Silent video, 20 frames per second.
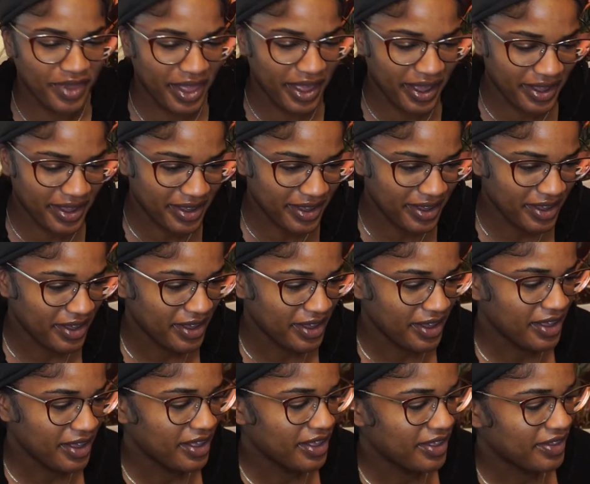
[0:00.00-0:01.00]
like,
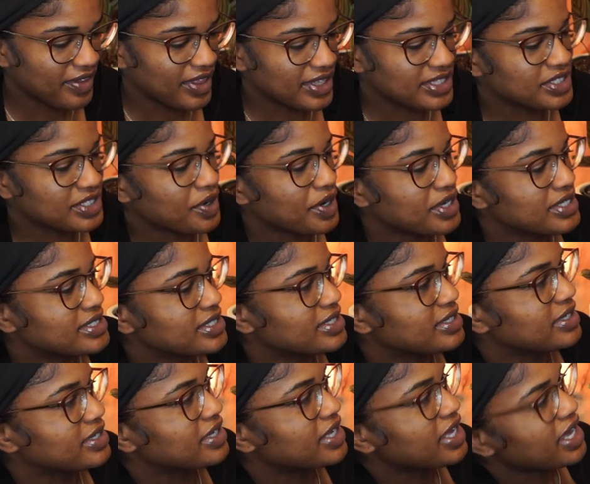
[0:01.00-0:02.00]
that's
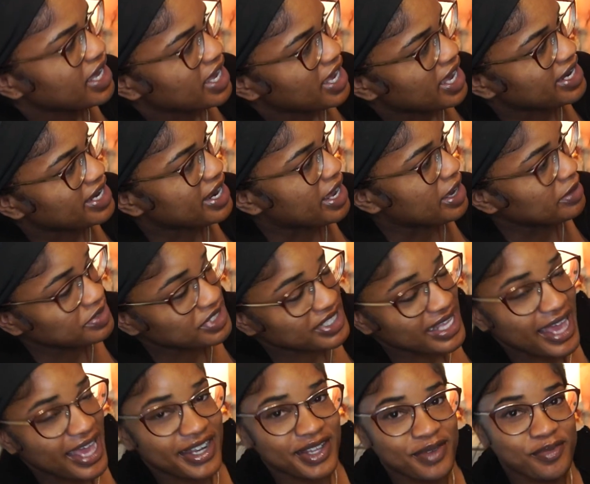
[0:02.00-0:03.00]
crazy. And now I'm just
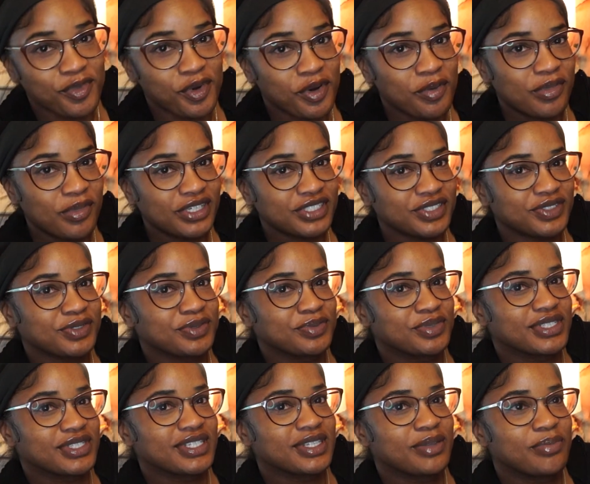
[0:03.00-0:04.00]
adding more mushrooms
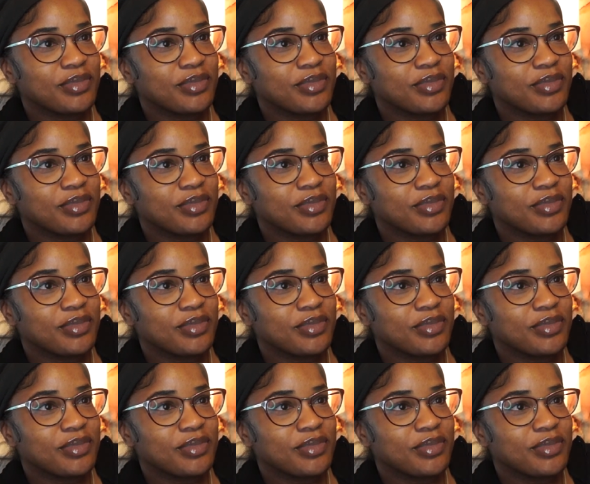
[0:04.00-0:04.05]
to the